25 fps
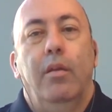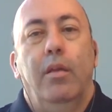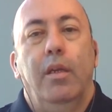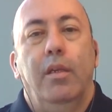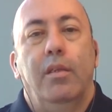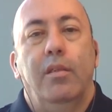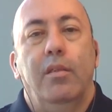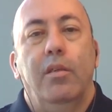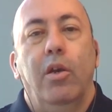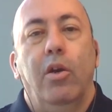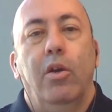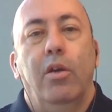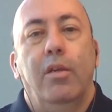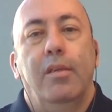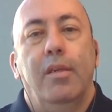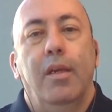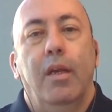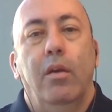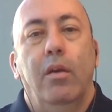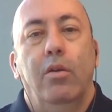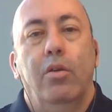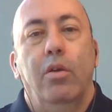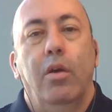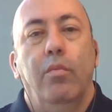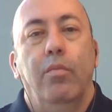It's not a
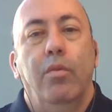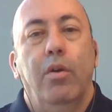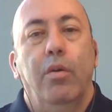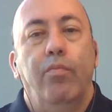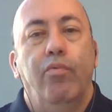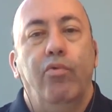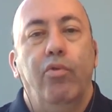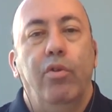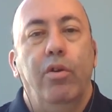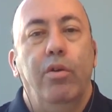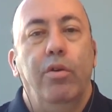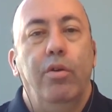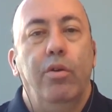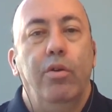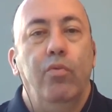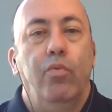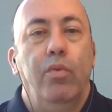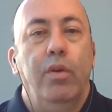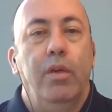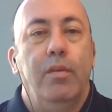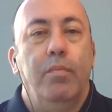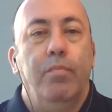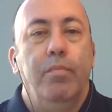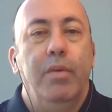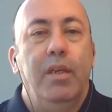telecom operator
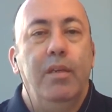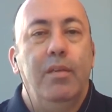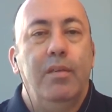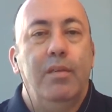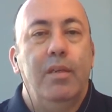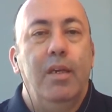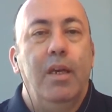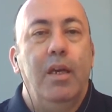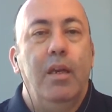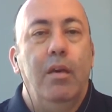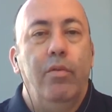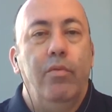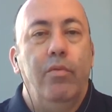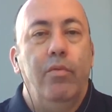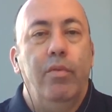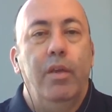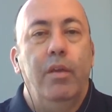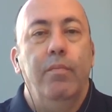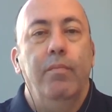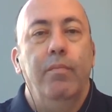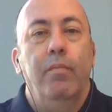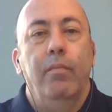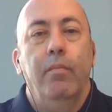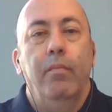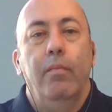with base salary.